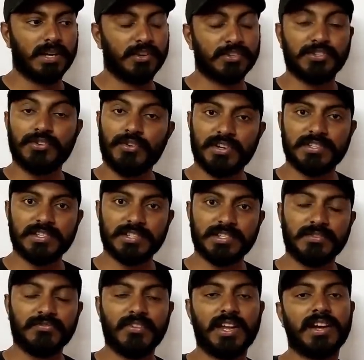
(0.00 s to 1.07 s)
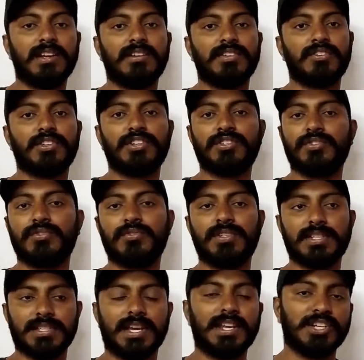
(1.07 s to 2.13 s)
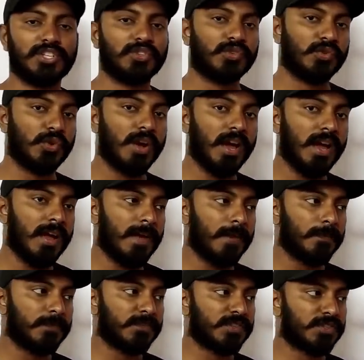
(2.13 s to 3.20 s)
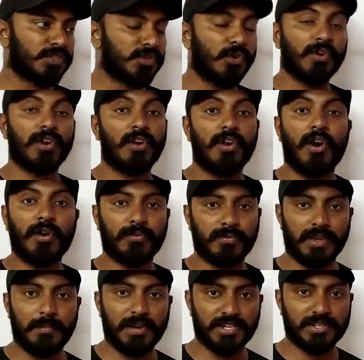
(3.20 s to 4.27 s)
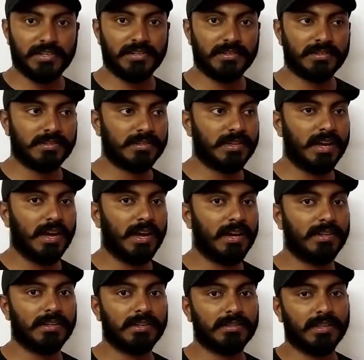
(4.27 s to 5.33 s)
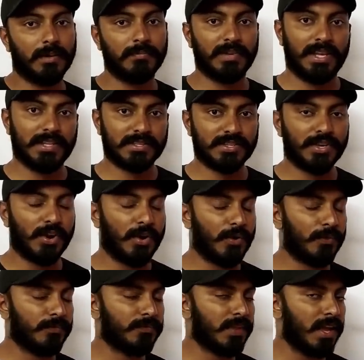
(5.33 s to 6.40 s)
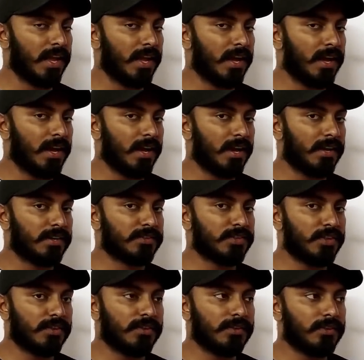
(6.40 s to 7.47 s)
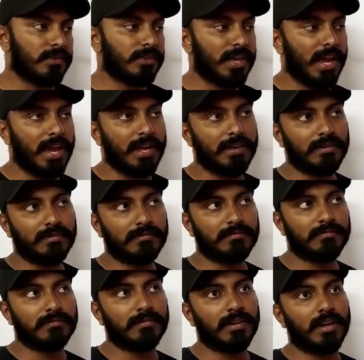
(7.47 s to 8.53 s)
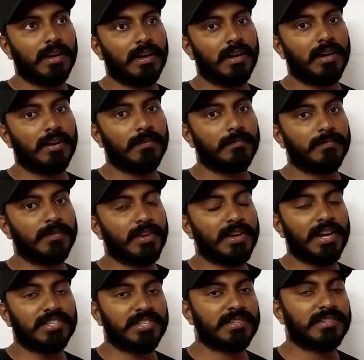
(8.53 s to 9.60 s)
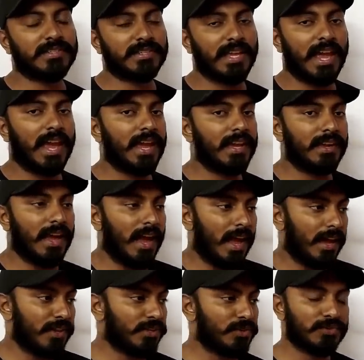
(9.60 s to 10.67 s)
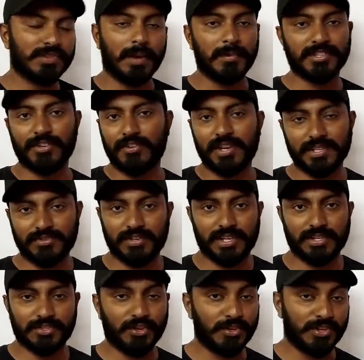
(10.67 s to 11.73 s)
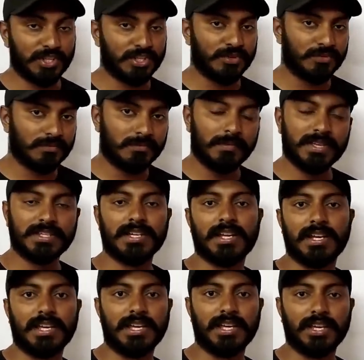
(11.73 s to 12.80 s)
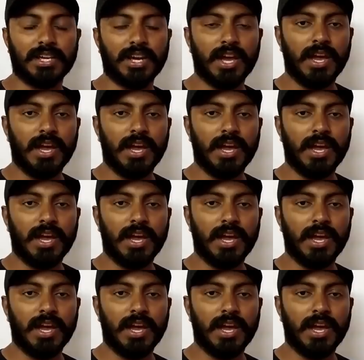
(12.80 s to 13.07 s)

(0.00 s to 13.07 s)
storage system where you need to design it to store a lot of images and thumbnails. So you can't just say use Amazon S3. So you need to basically